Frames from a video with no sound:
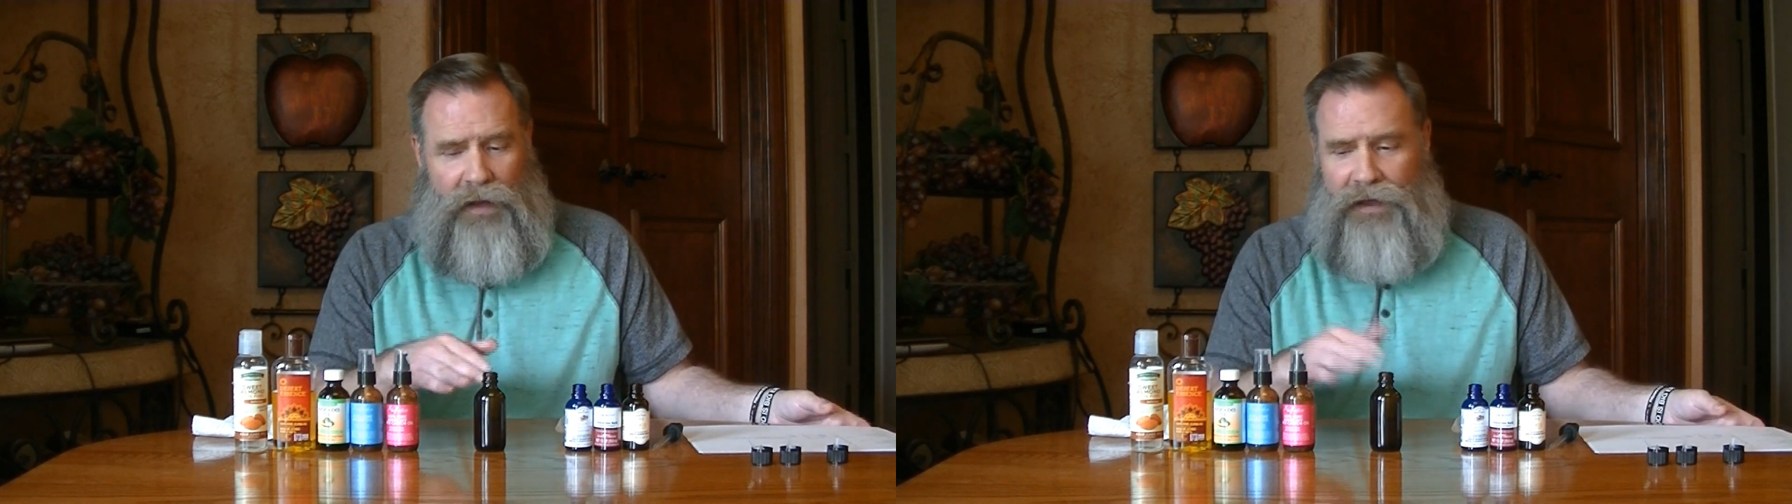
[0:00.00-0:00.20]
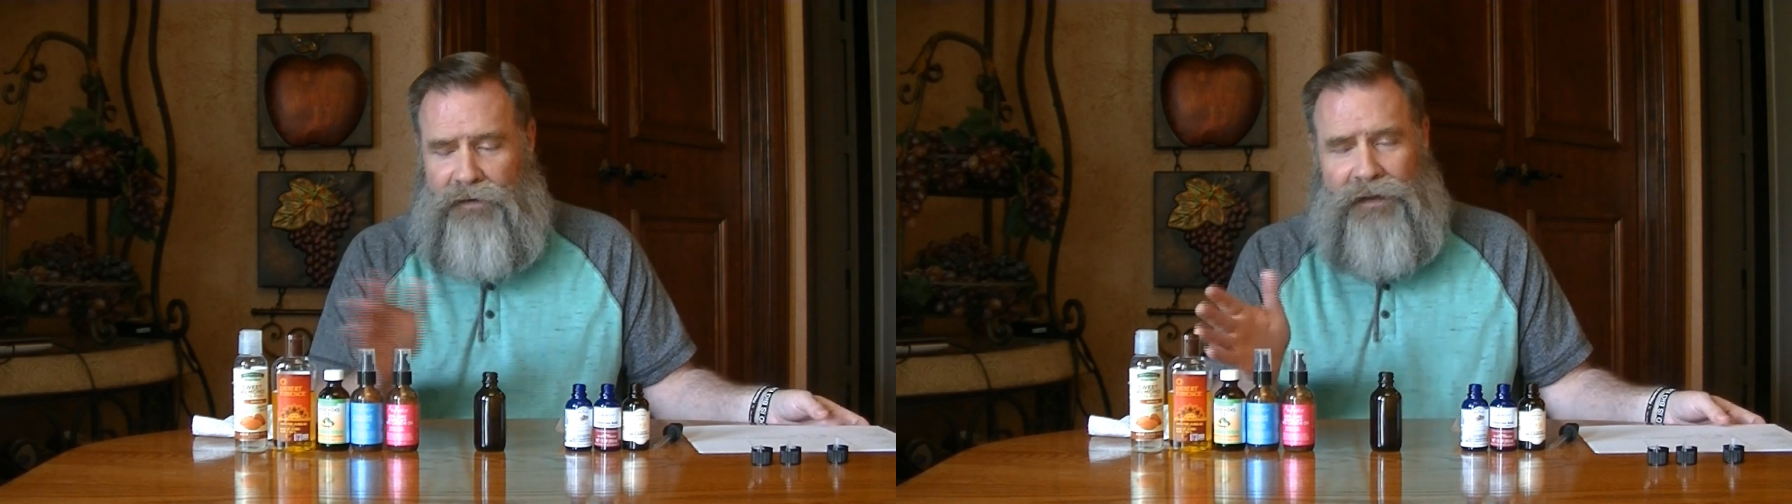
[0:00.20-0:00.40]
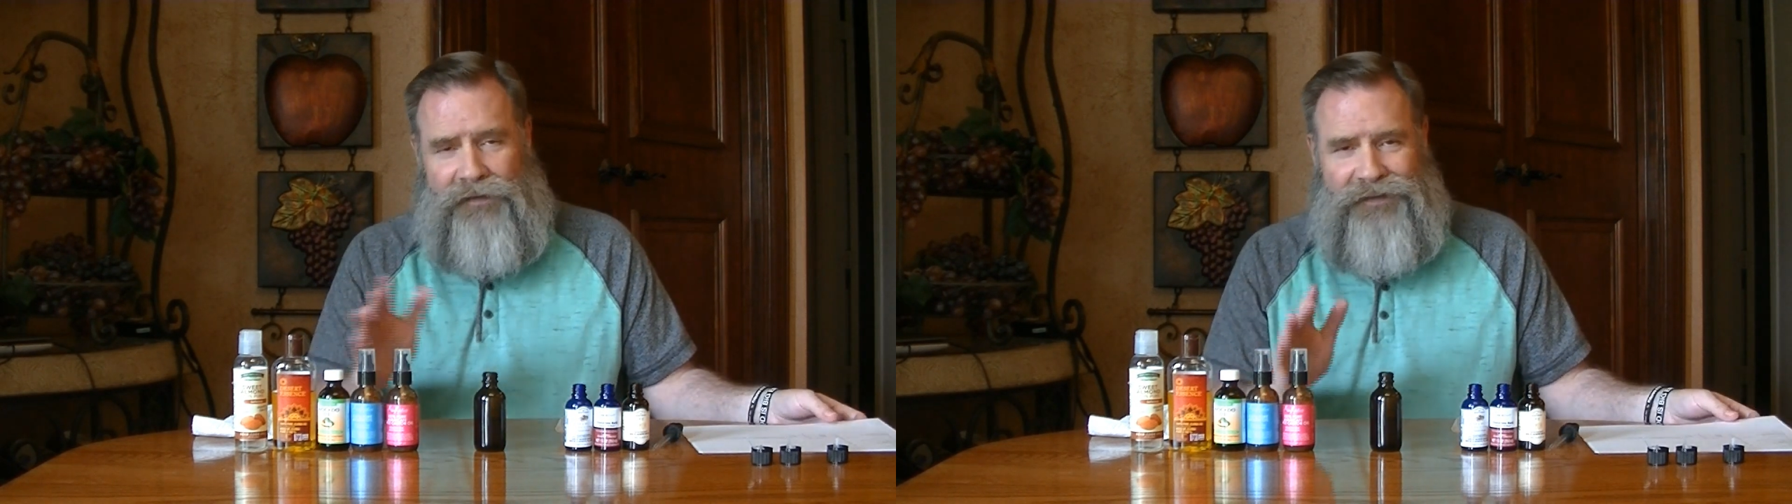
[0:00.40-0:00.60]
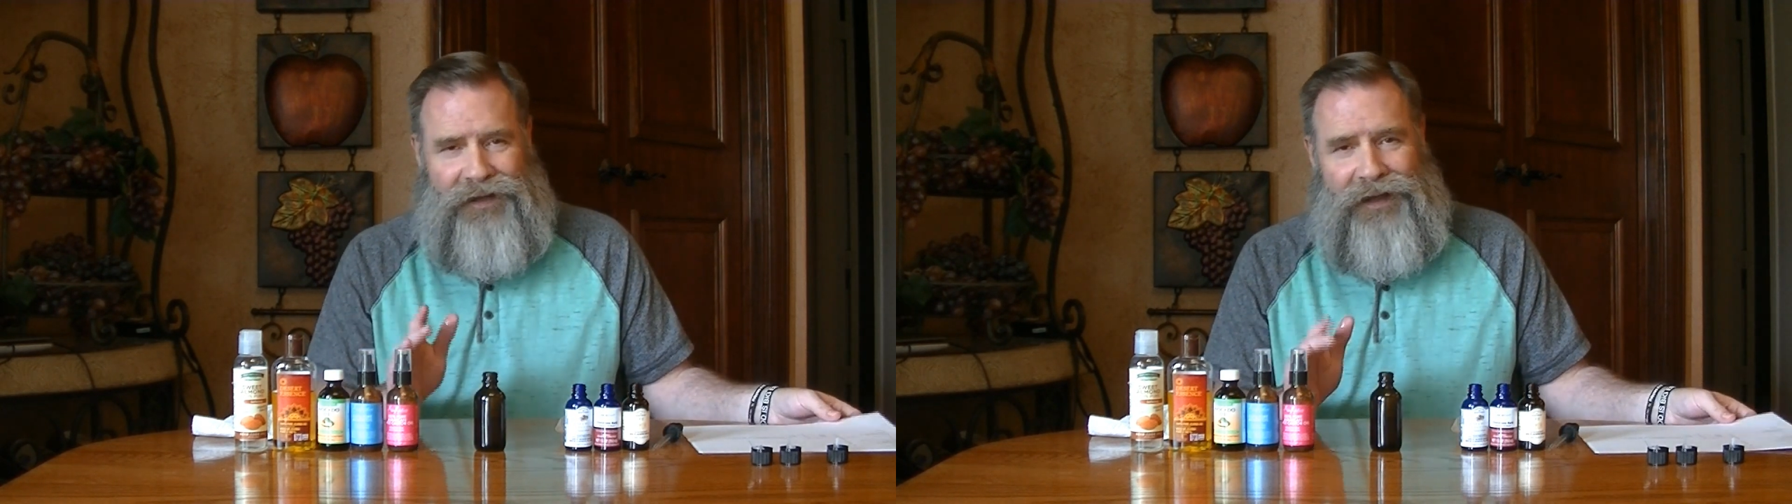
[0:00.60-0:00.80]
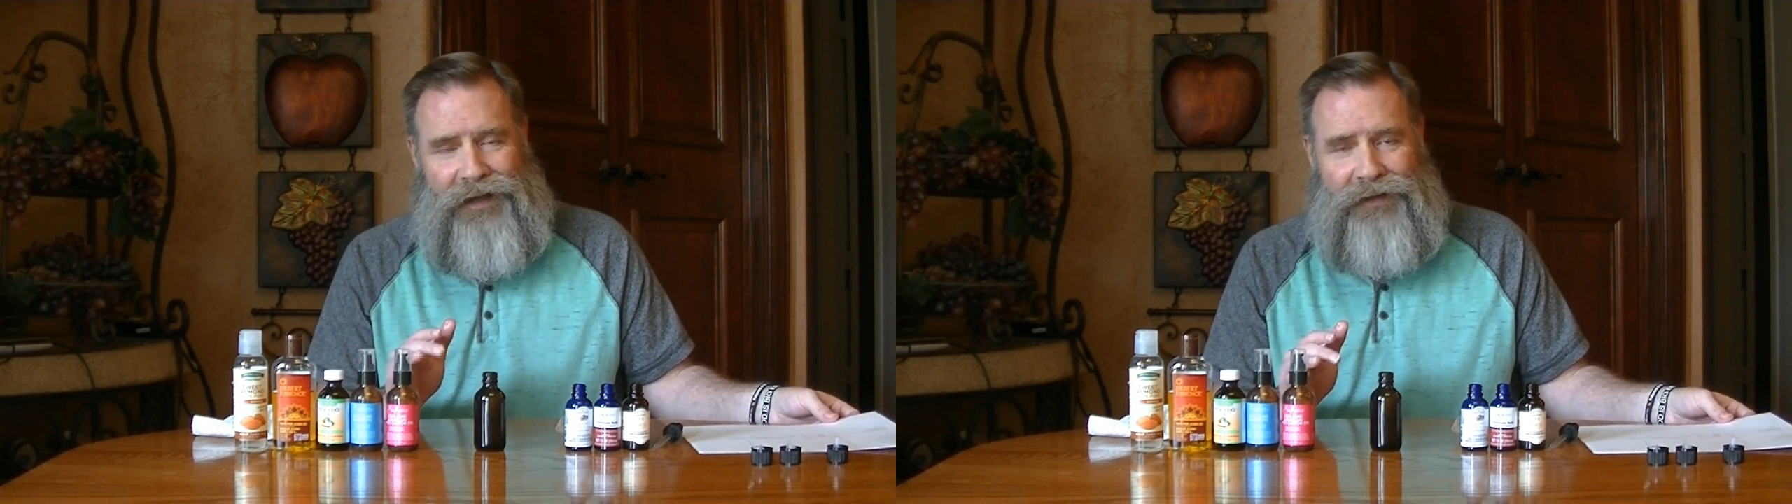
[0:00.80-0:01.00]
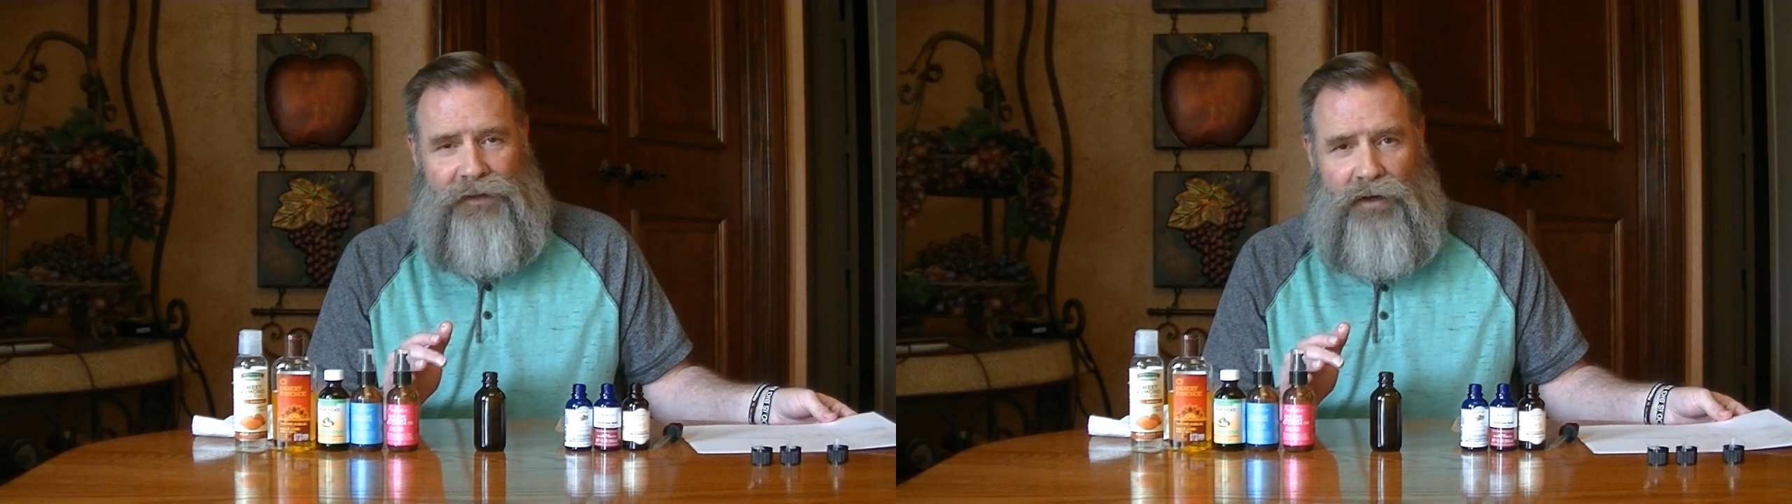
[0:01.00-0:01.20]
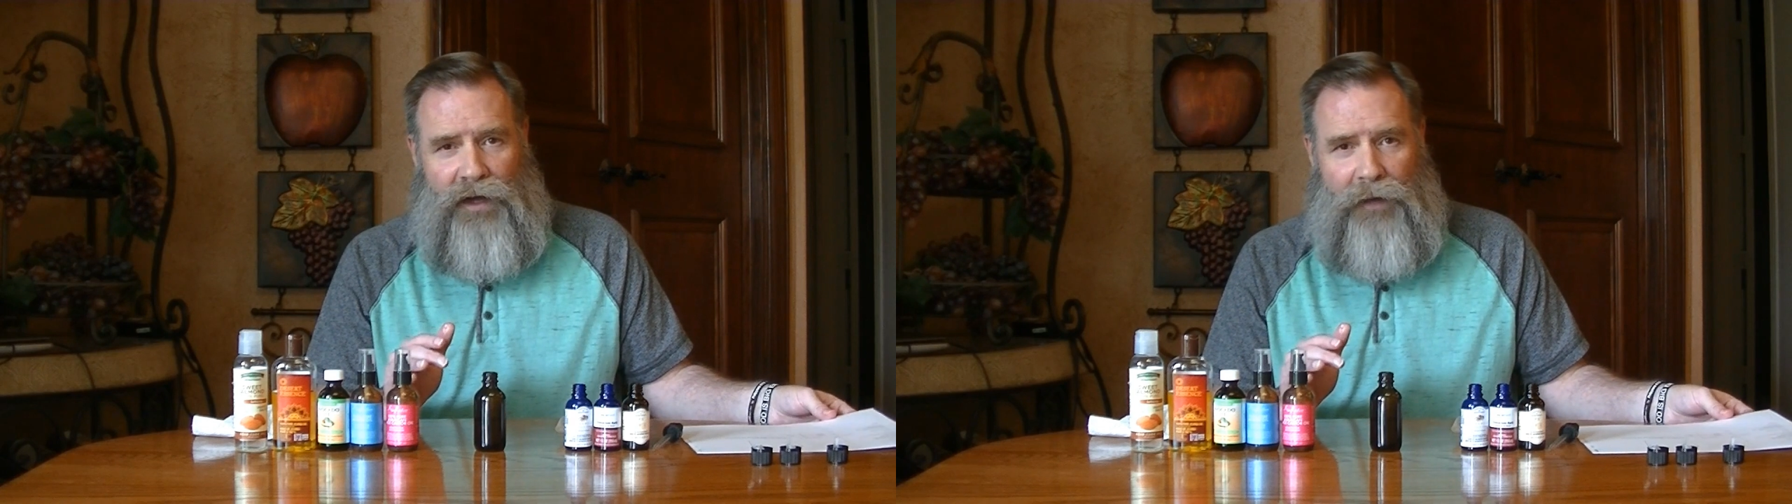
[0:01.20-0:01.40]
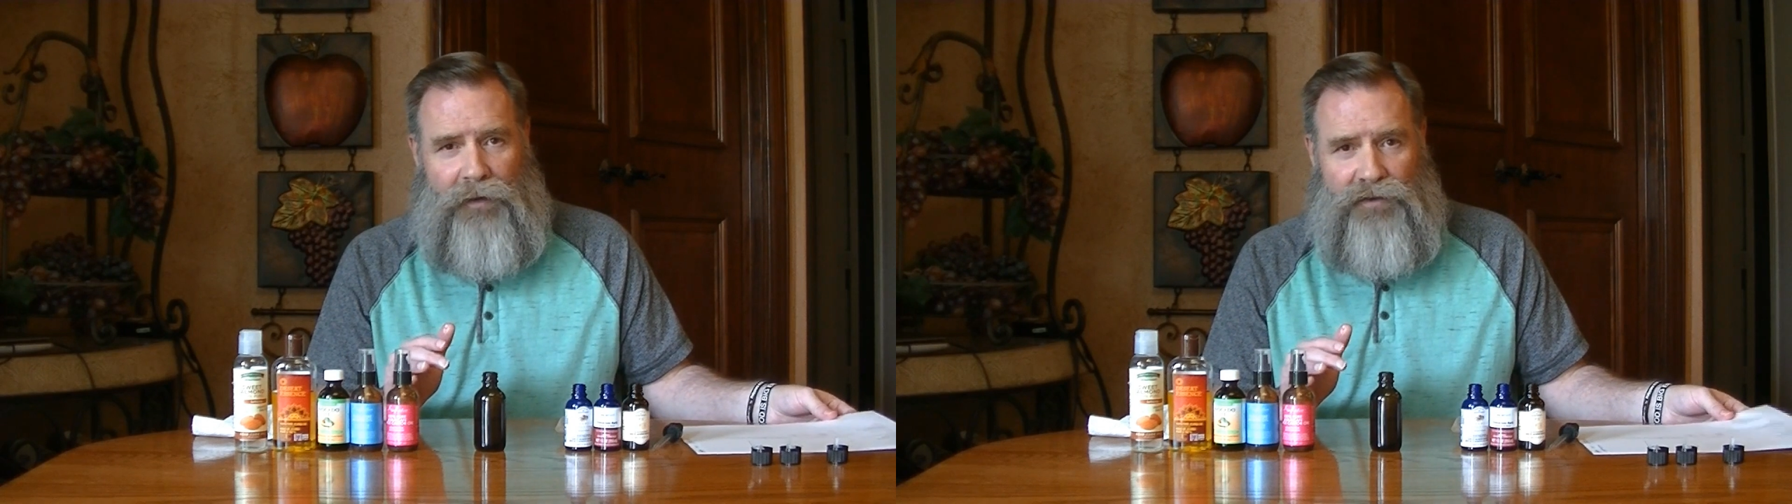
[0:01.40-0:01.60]
did I decide
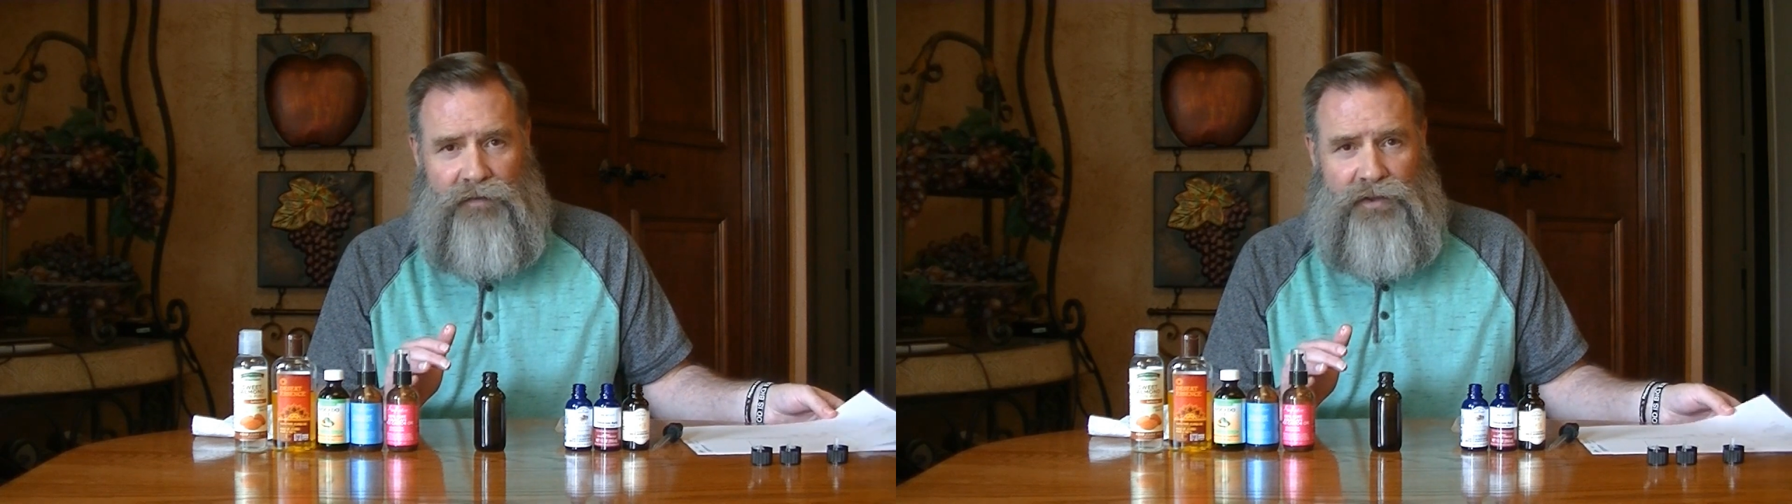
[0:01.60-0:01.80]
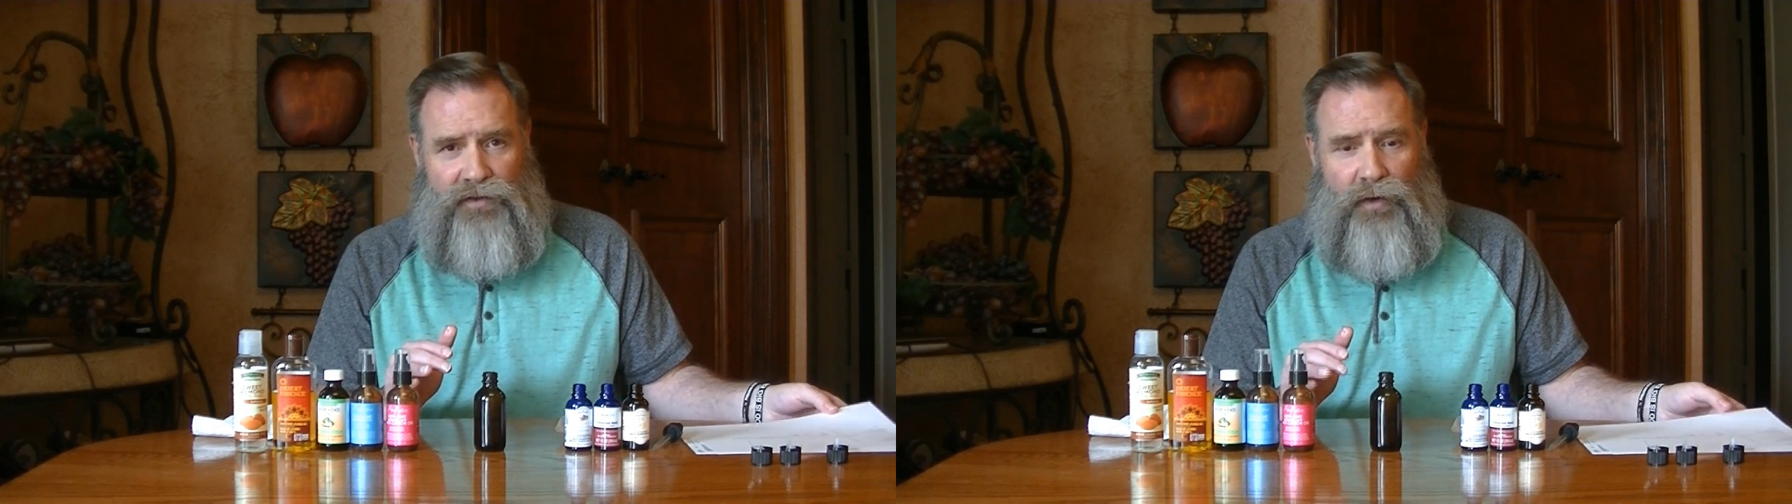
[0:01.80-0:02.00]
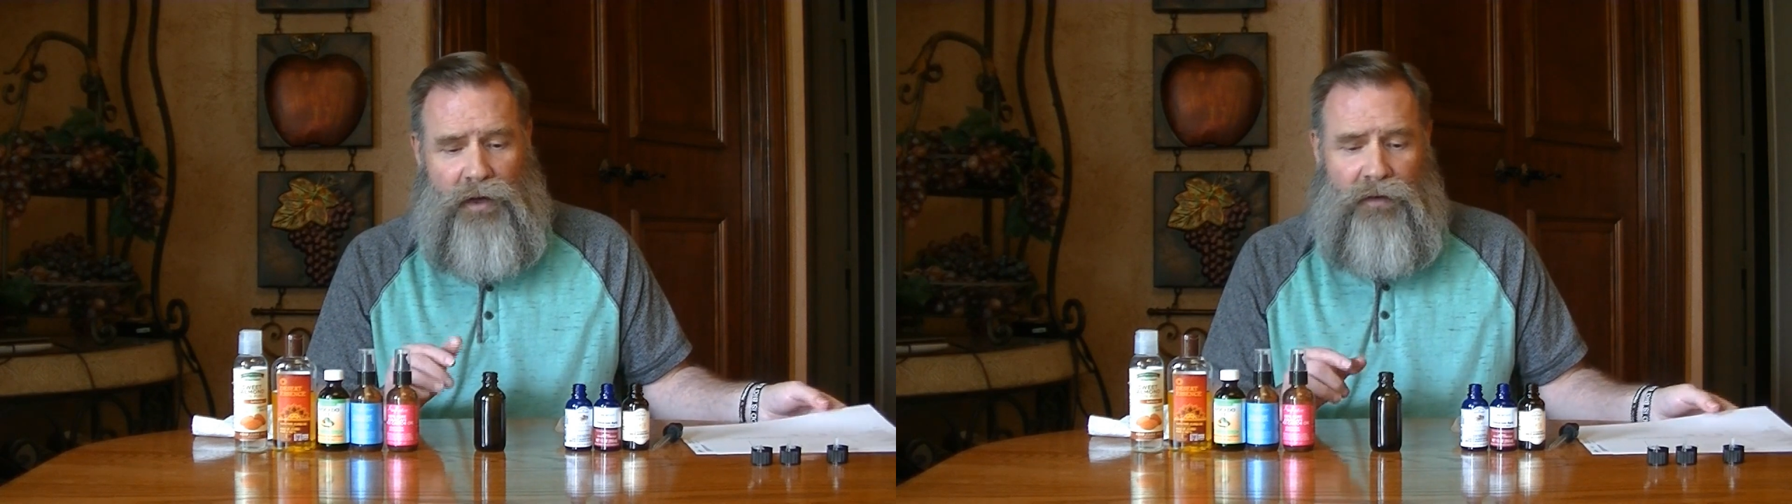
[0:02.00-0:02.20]
how much of each oil.